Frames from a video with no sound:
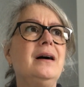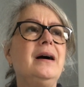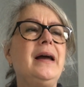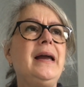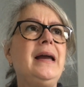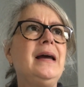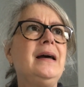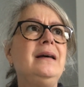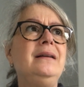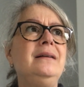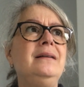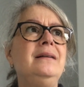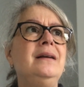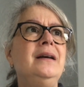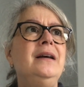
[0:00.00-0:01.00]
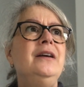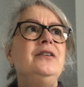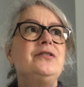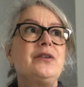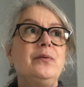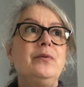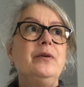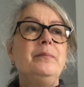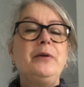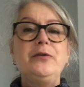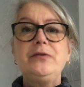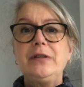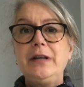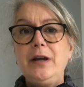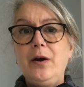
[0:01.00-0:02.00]
And so we're
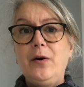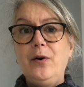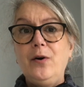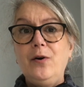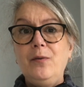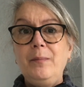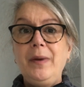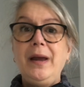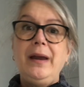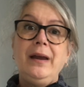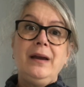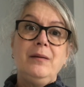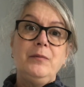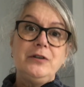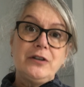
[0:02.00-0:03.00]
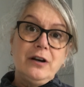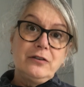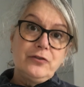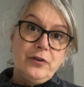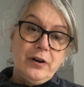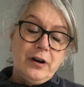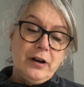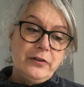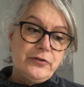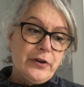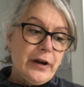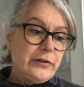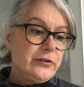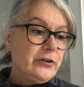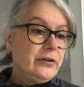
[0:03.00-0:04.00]
mostly home, and we talk to our
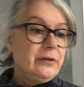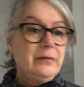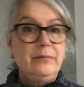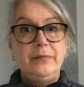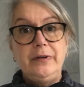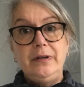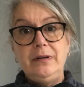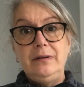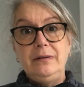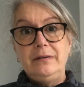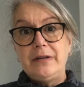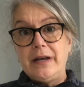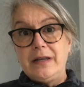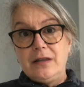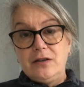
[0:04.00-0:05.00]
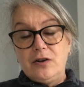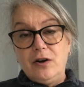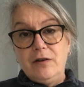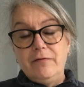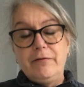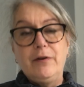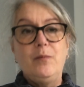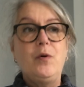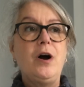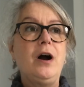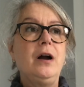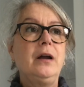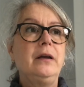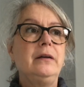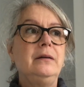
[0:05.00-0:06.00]
contractor, and we take the dog for a
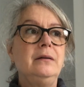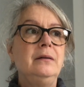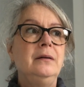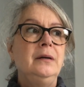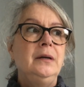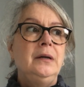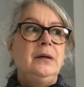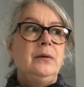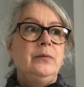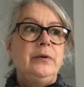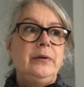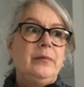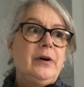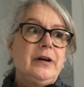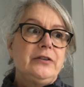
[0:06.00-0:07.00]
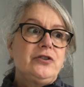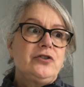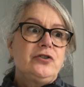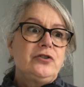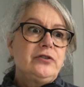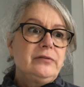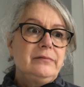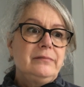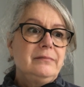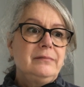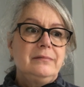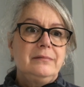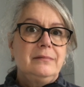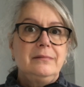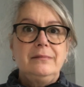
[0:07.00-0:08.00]
walk, and we watch
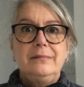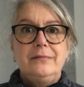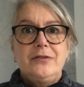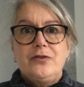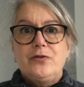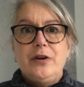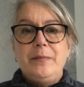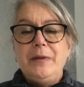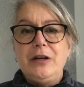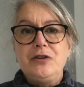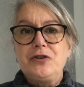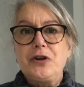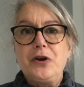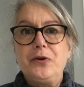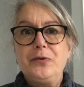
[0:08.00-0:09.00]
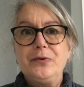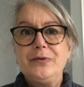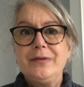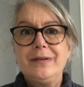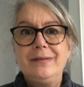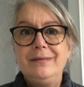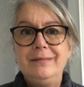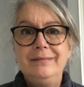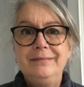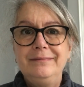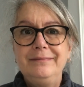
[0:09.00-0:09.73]
streaming shows, and